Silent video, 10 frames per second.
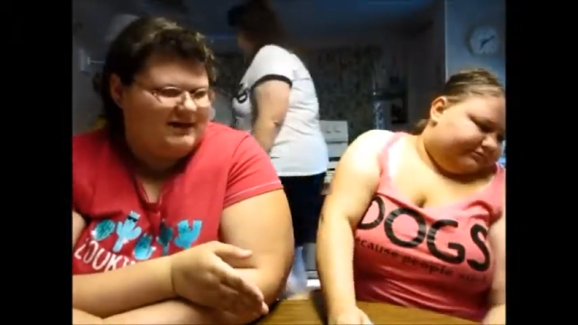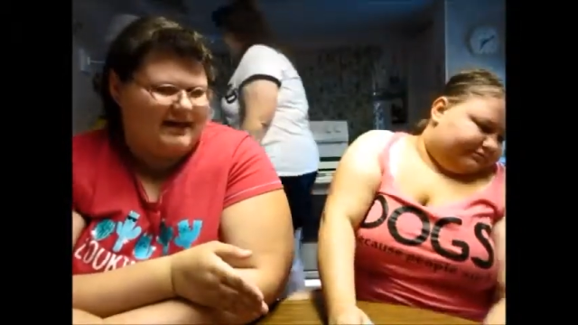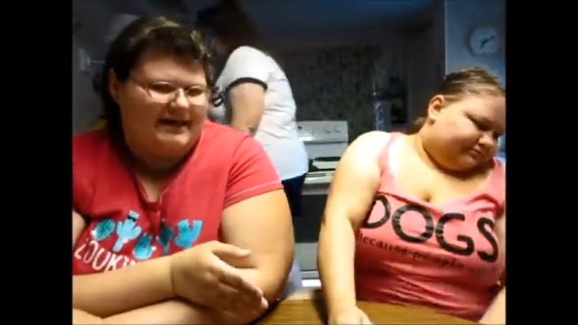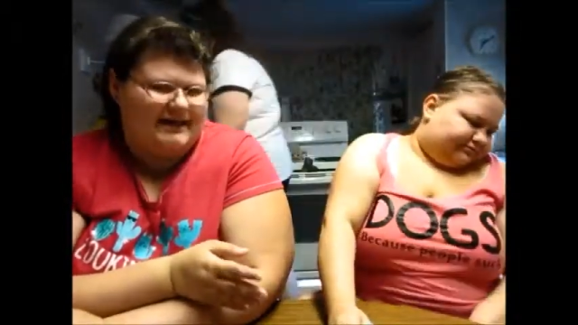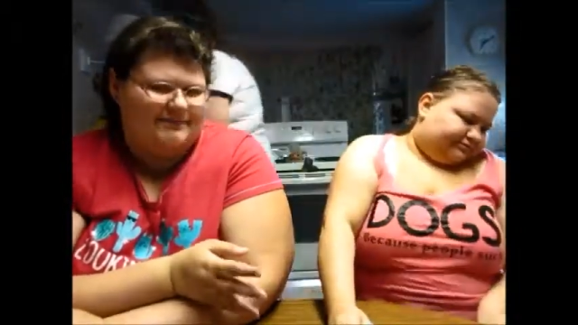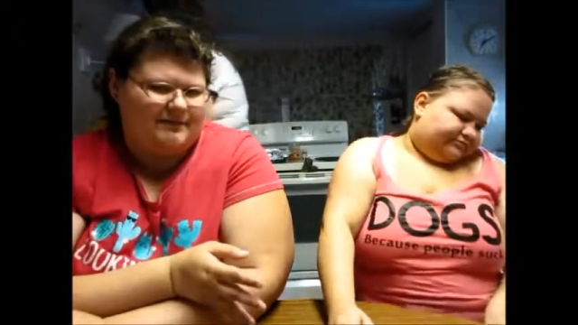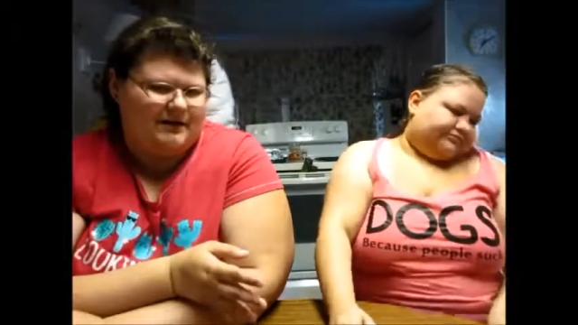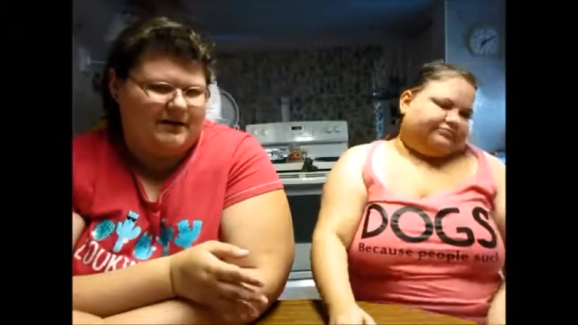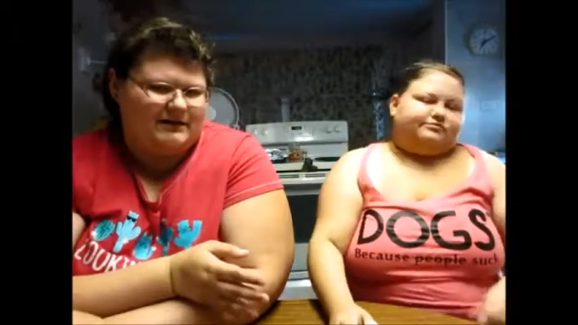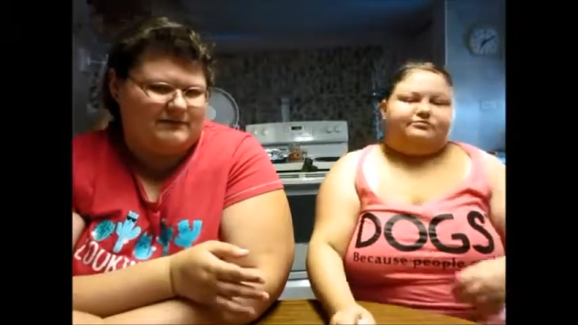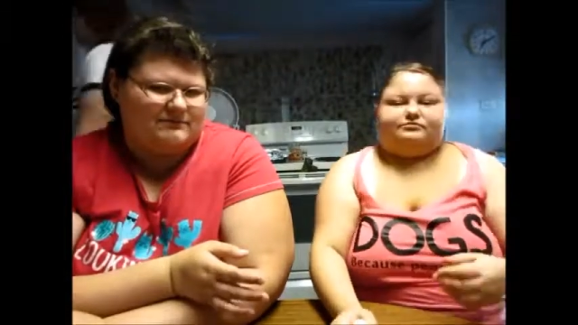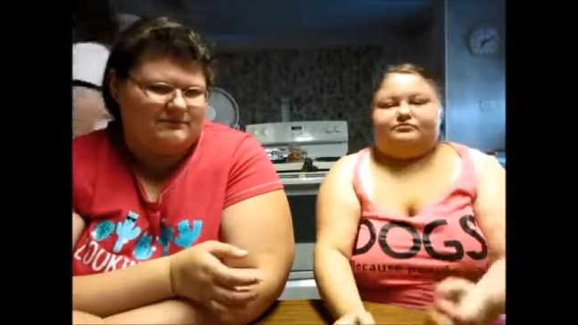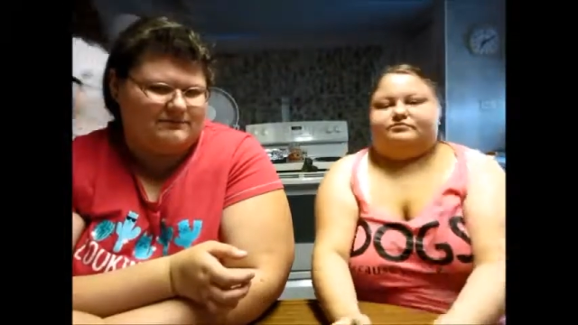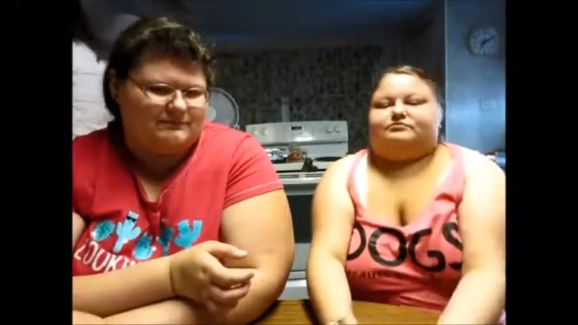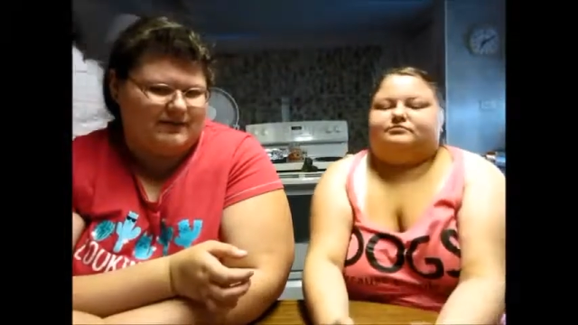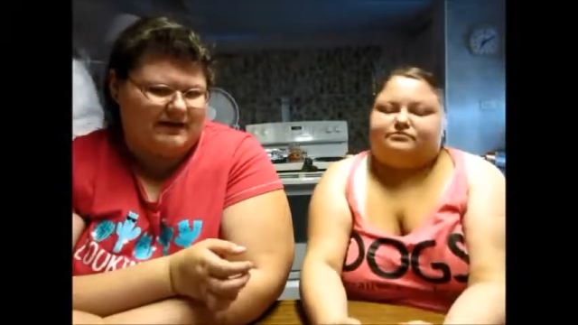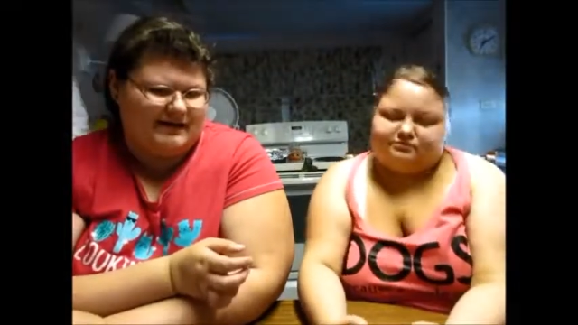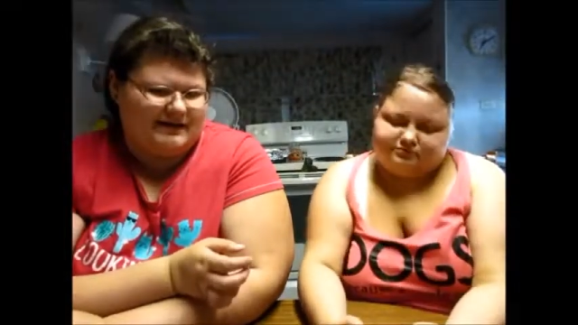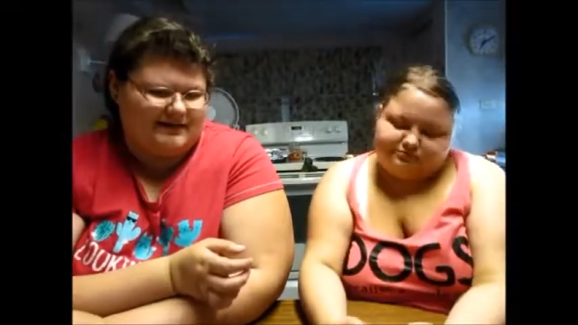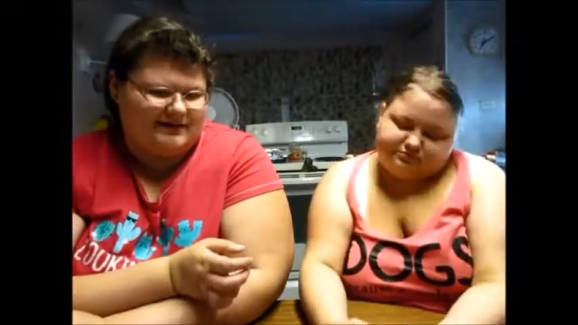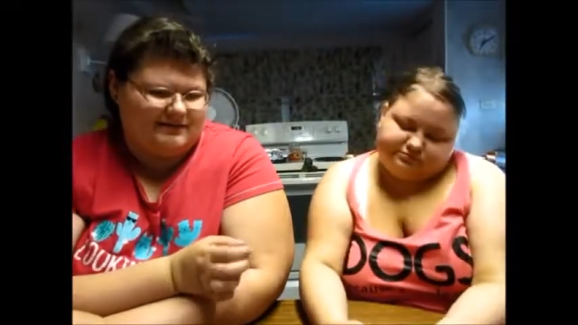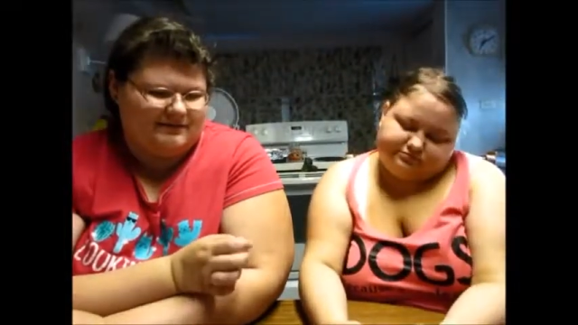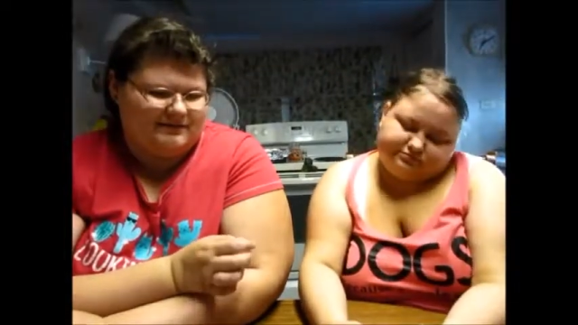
Speaker 1: I had bought my